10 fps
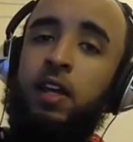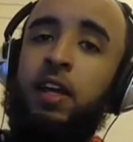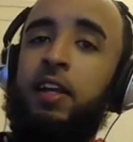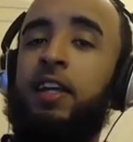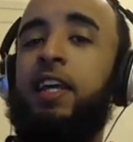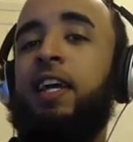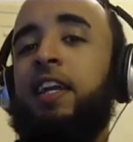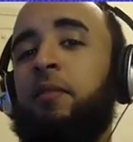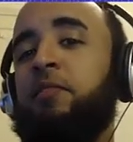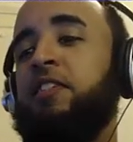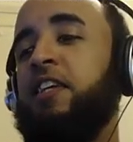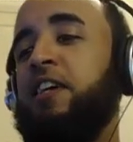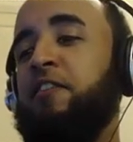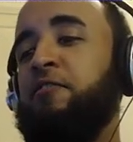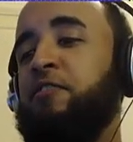And again, I'm gonna
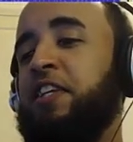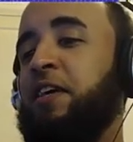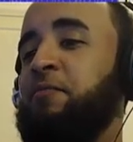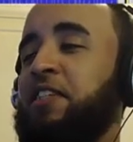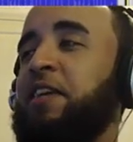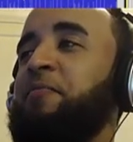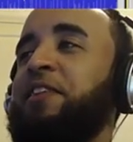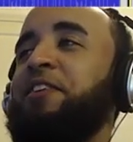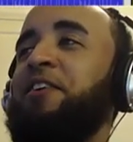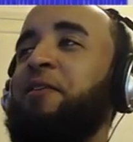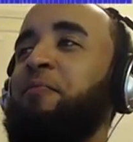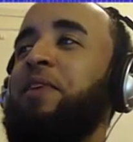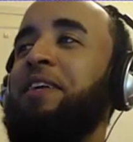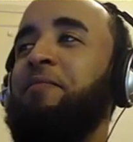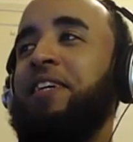tell you, see, I'm skipping through your
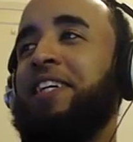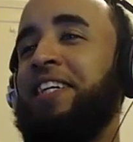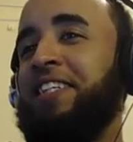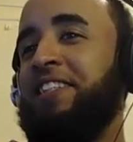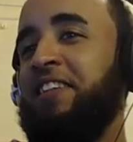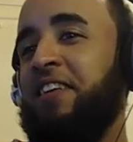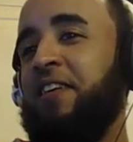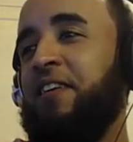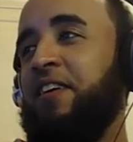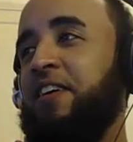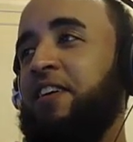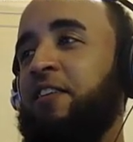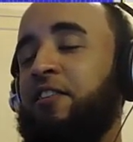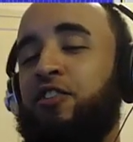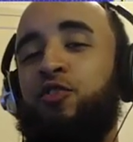beat because
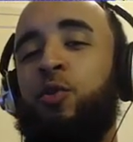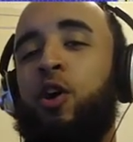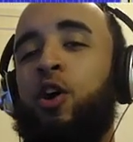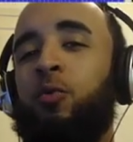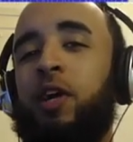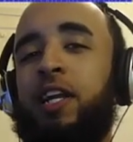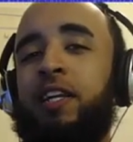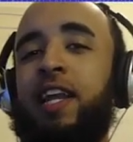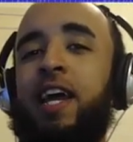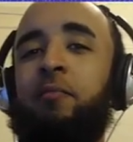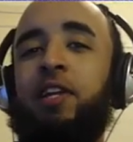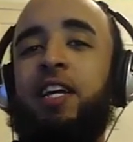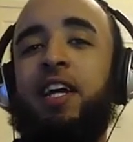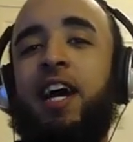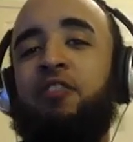you already naming
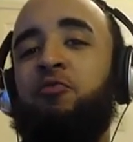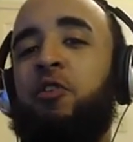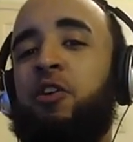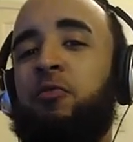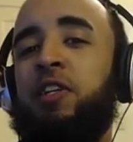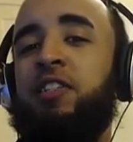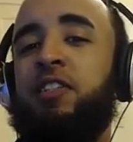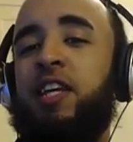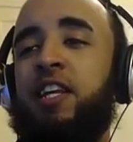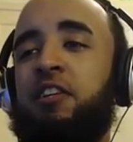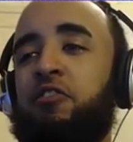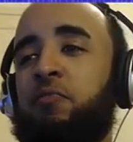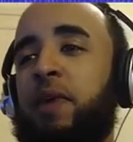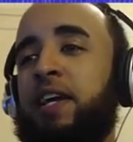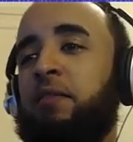it how you already said it. You
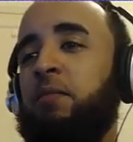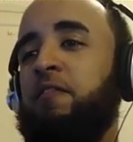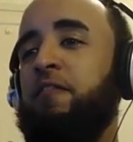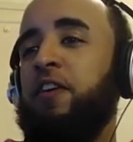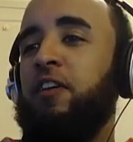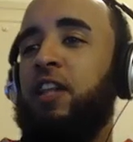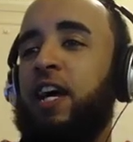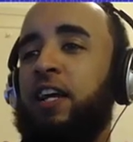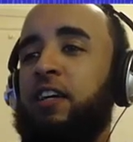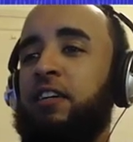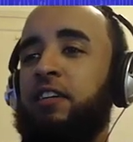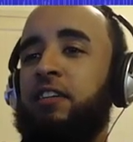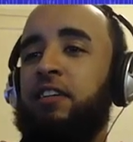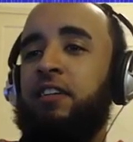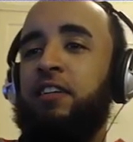making me feel like,
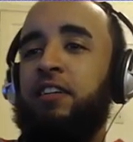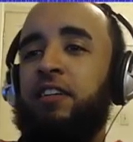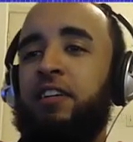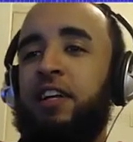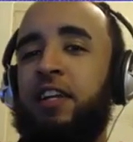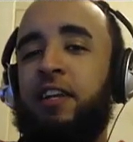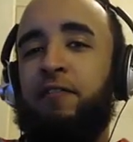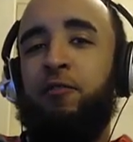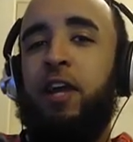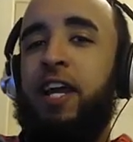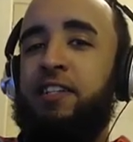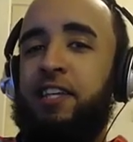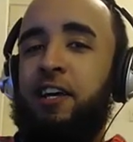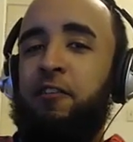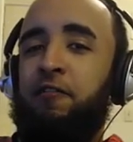and if you can't
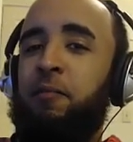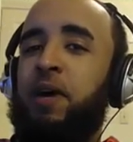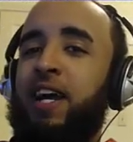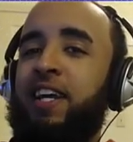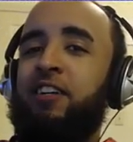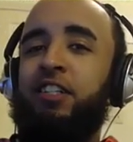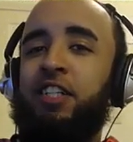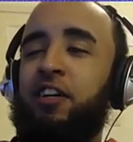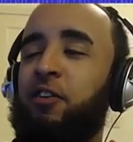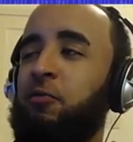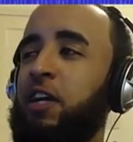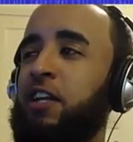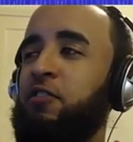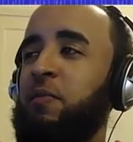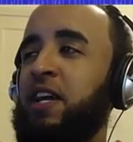tell from my energy already,
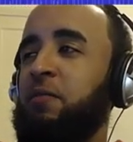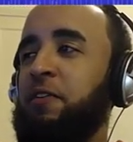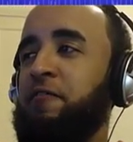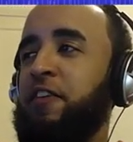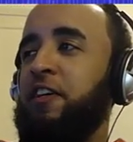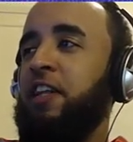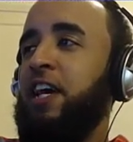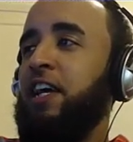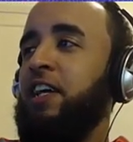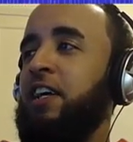you making me feel like